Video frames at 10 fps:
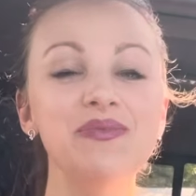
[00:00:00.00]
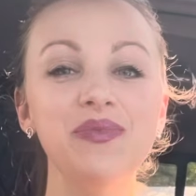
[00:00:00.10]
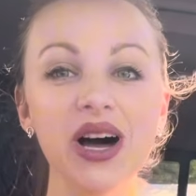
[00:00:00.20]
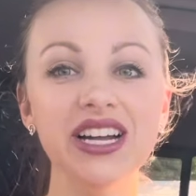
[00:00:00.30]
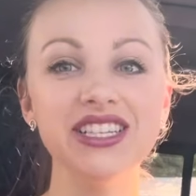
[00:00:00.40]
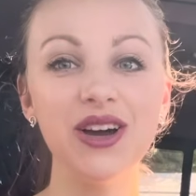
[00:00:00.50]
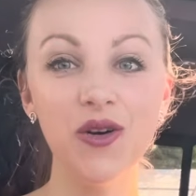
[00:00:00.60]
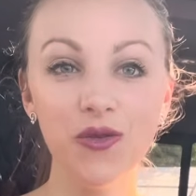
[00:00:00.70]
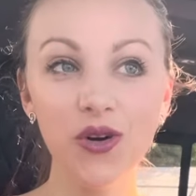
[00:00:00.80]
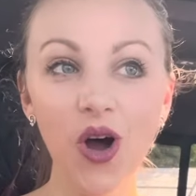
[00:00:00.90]
But
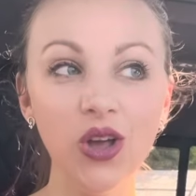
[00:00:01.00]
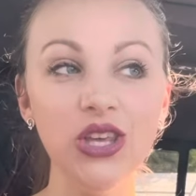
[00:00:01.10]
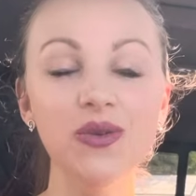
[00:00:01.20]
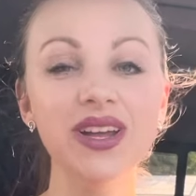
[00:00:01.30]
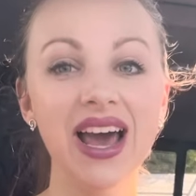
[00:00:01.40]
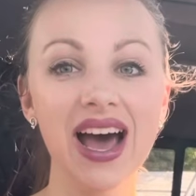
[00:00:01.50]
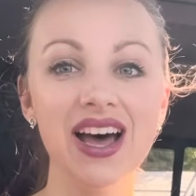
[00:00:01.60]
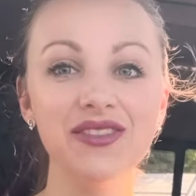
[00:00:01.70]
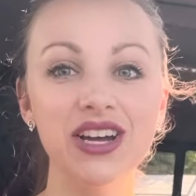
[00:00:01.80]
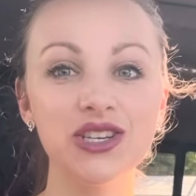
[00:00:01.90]
overall, you can
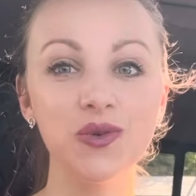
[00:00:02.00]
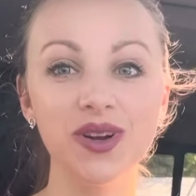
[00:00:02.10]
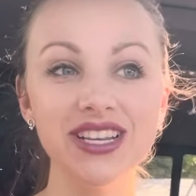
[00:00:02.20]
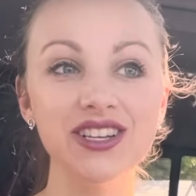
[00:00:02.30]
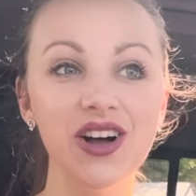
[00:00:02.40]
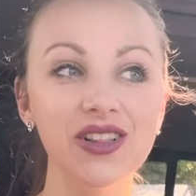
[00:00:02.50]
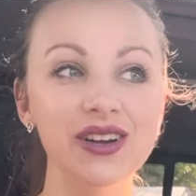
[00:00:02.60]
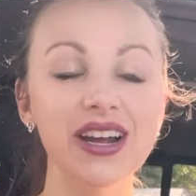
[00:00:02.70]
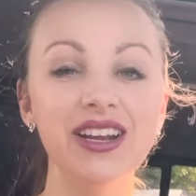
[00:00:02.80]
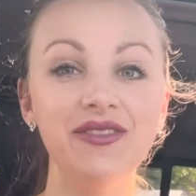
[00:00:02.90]
have a $20